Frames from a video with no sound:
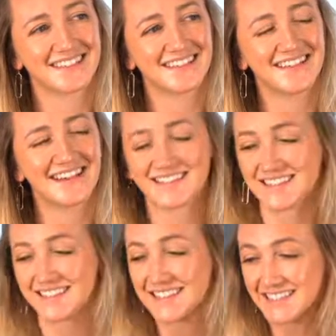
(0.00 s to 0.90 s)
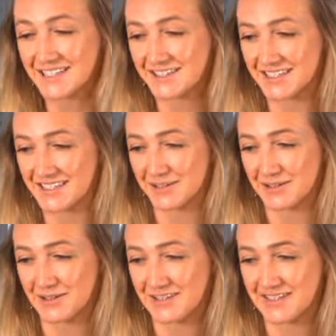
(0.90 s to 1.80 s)
Yeah, it's interesting. So it's
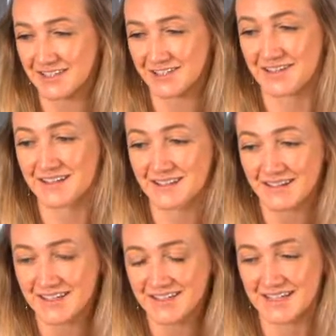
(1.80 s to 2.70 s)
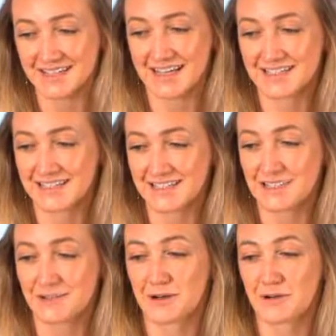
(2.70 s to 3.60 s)
all these extra things that I take a taxi
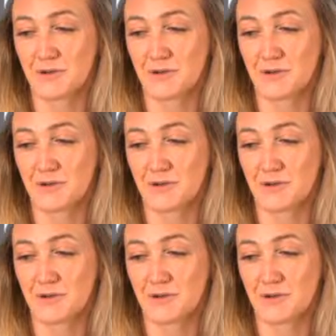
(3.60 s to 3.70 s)
too when I